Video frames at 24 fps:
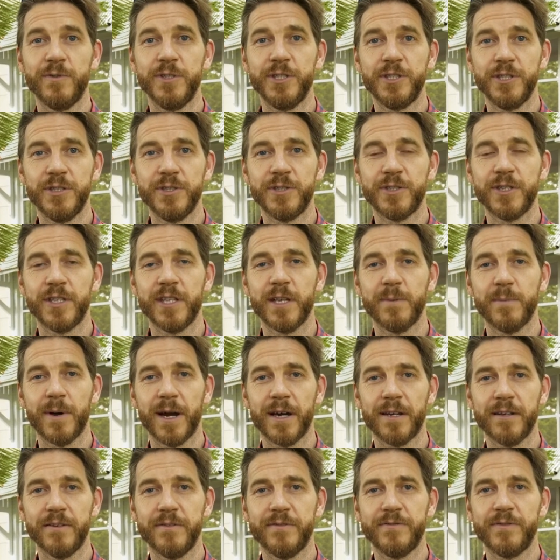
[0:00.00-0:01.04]
reducing the
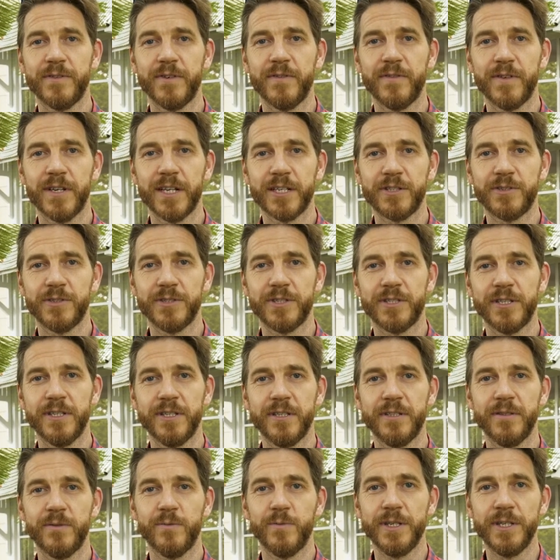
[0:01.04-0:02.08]
amount of
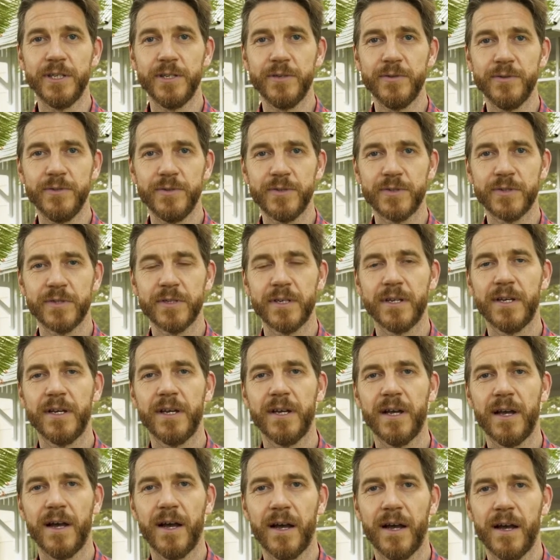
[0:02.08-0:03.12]
electricity we use,
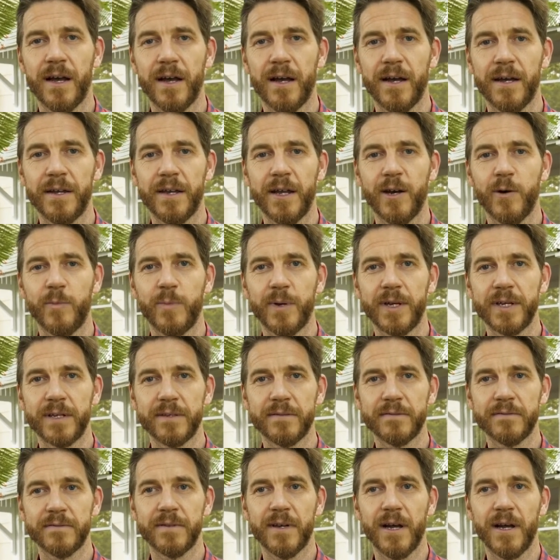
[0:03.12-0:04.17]
and helping